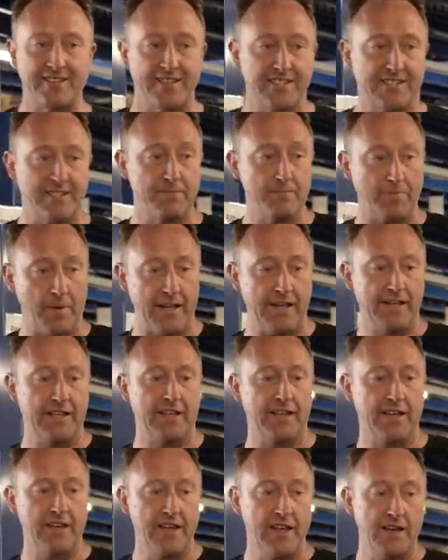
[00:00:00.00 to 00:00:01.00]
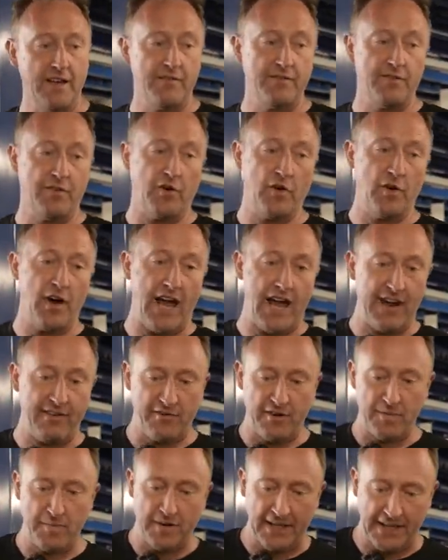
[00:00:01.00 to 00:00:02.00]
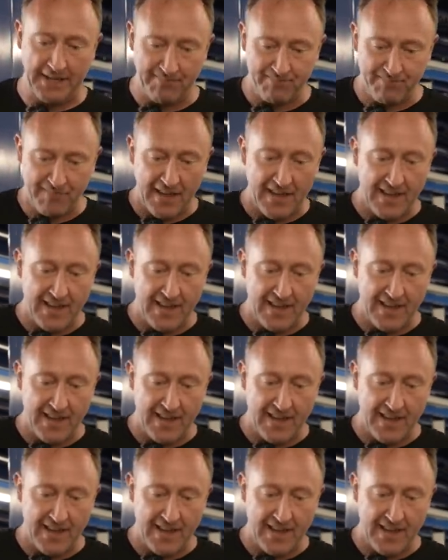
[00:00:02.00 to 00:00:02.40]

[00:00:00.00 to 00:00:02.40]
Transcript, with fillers: So there's a bike for everybody.